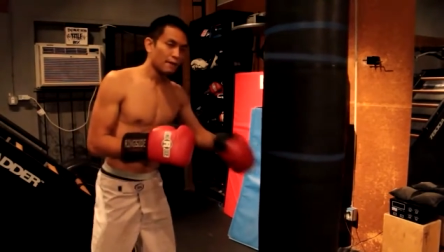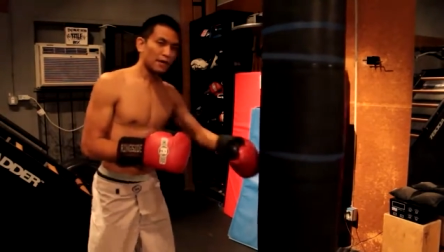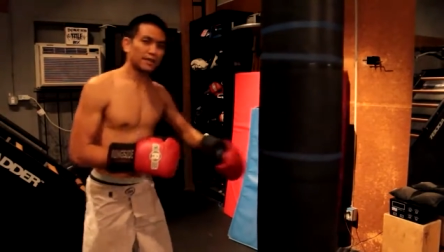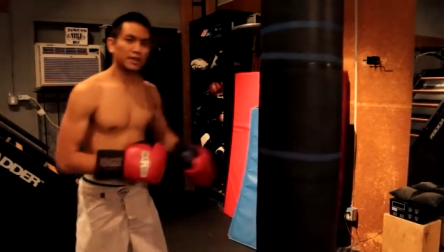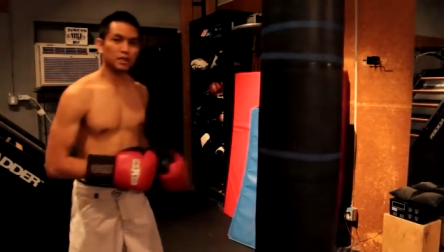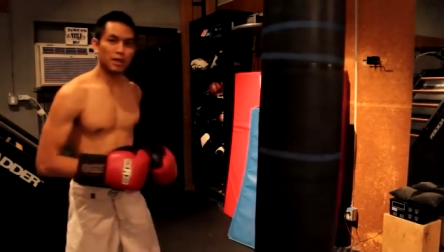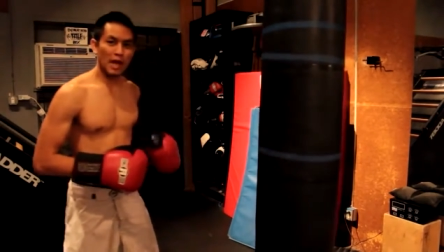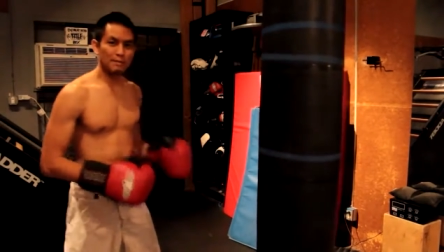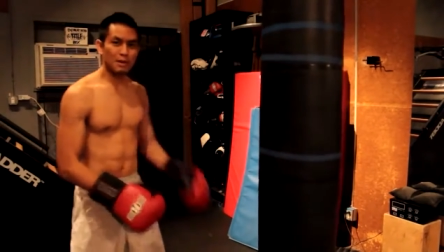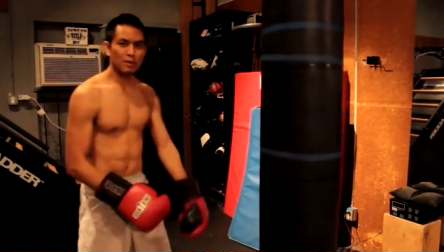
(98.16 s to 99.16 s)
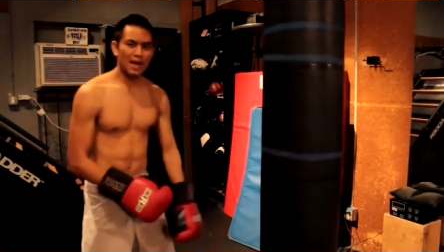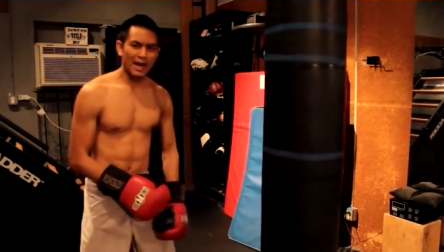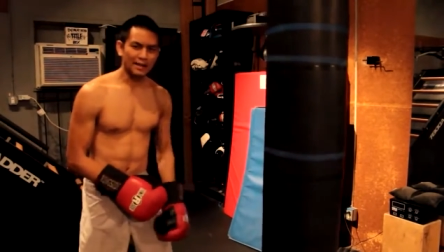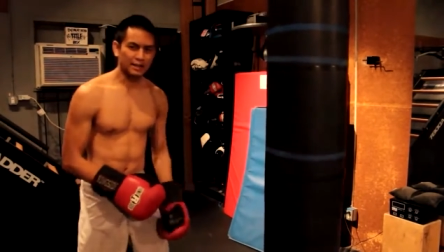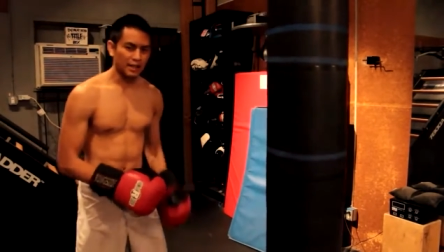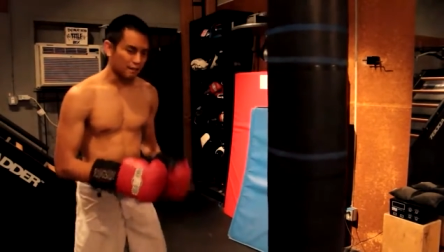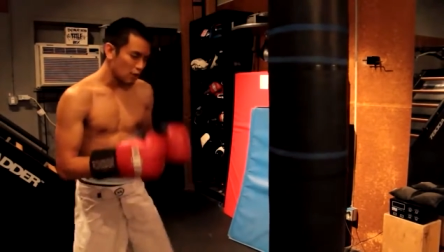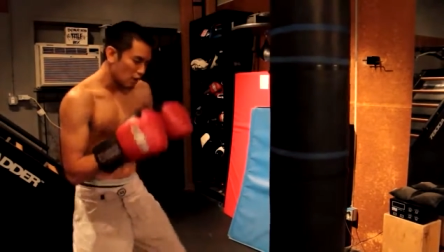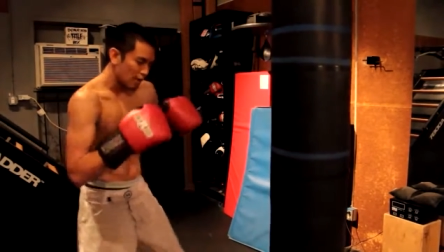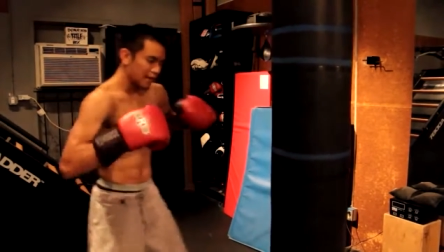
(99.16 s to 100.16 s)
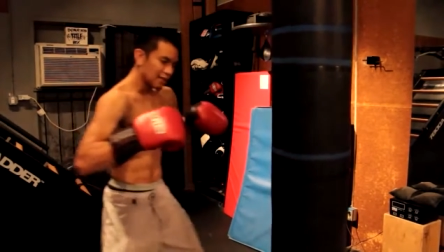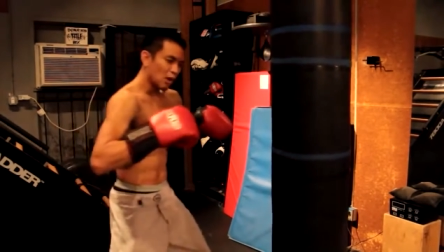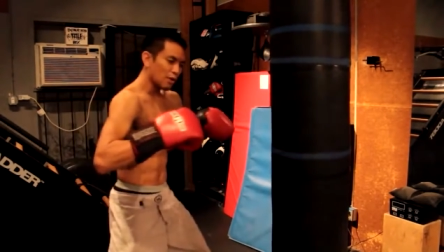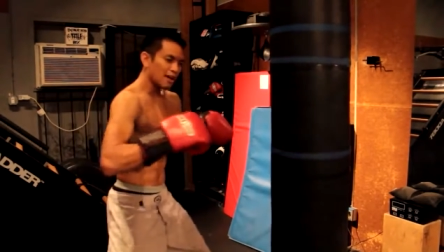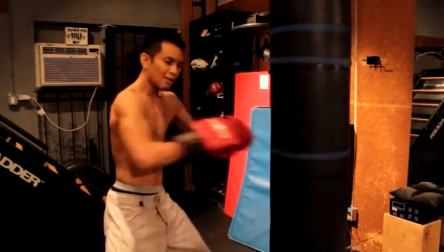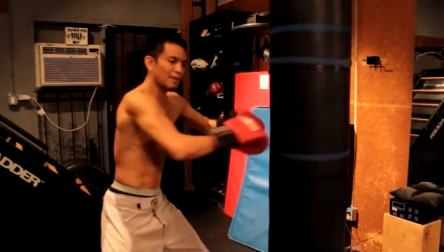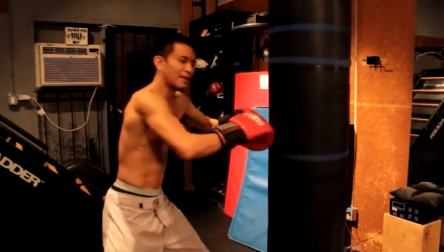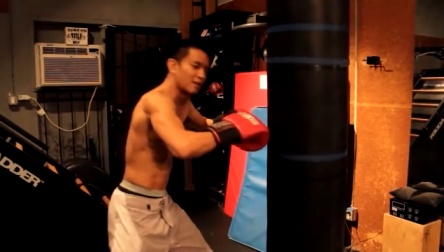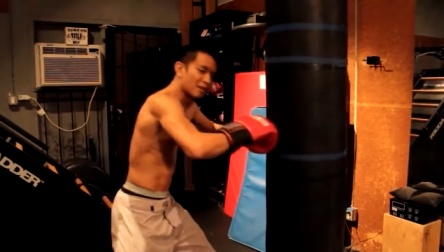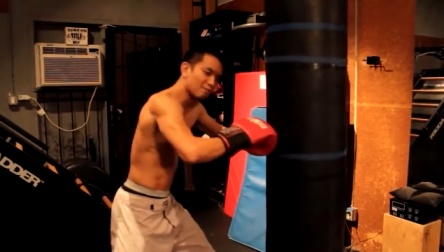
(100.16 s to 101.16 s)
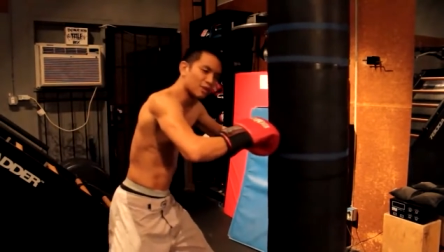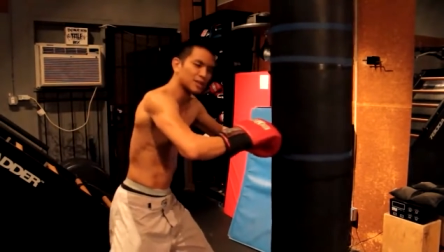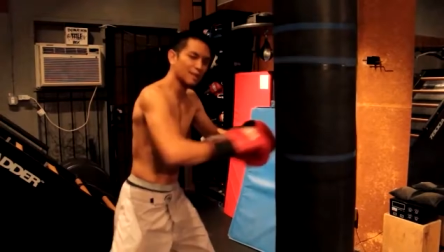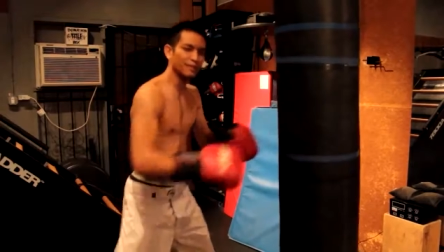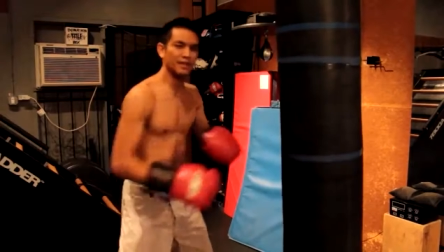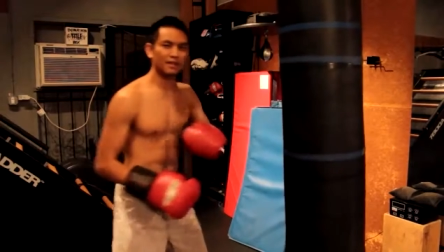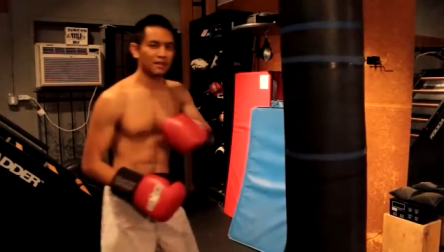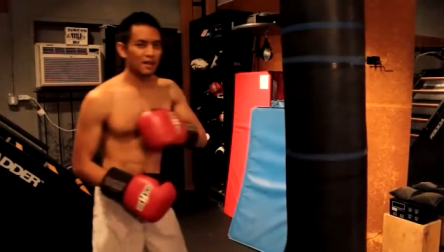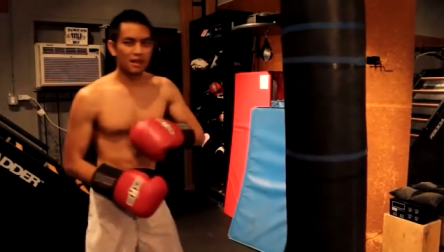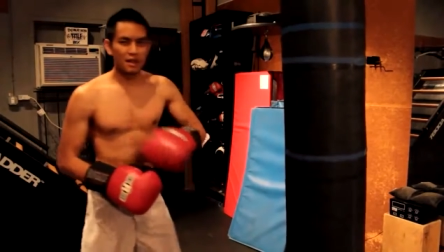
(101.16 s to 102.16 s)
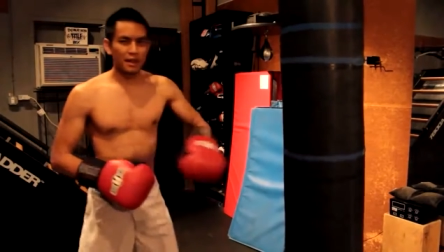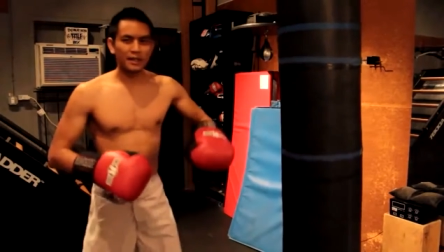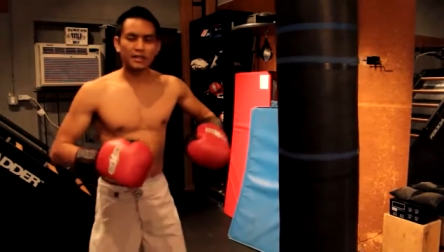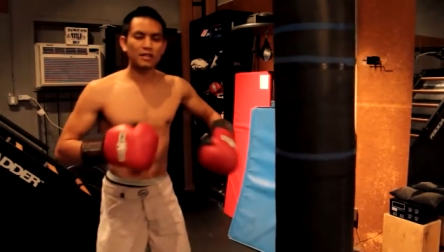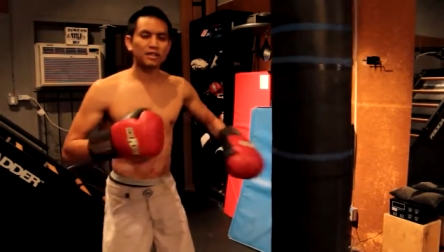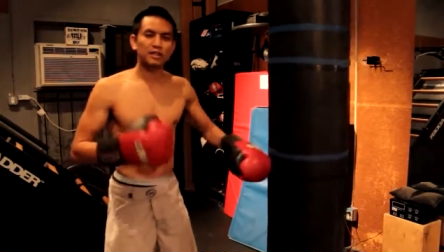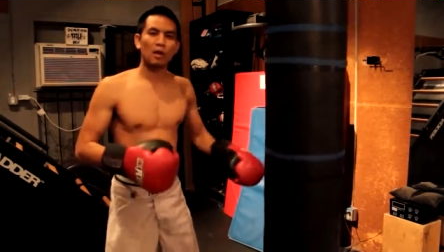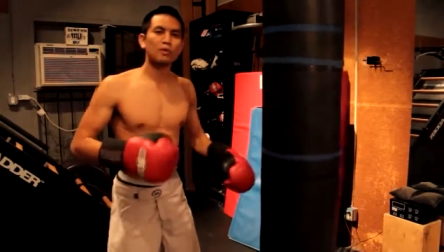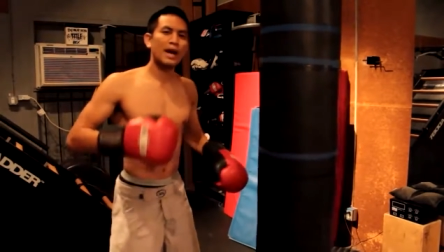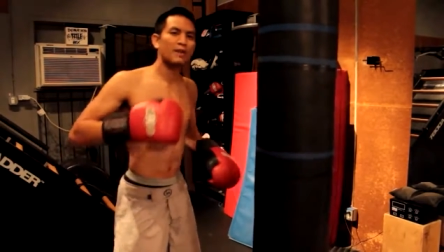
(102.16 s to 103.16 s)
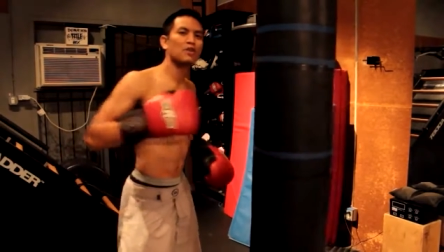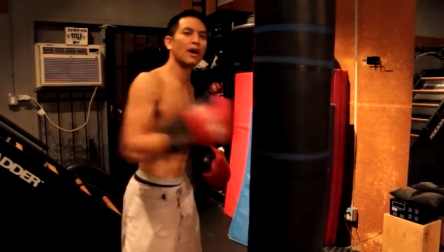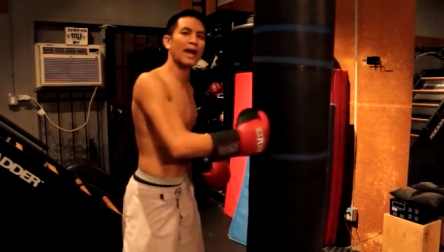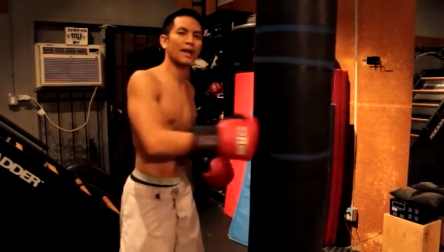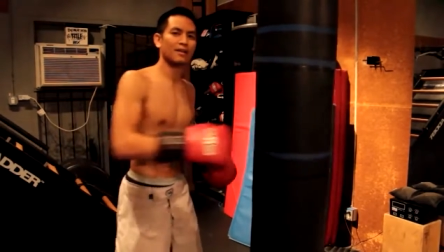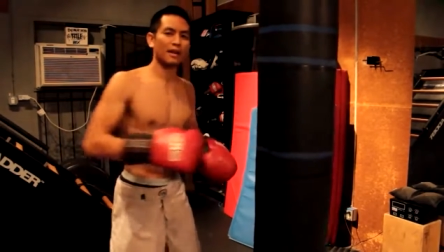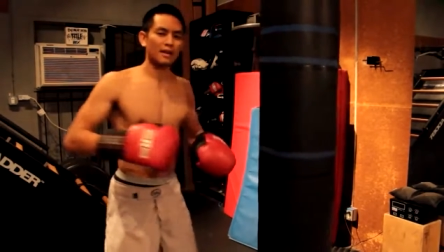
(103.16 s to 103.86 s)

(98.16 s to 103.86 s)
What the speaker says: First is you got to be relaxed. If you're already loaded up, like you're going to push something, it's going to slow down your hand.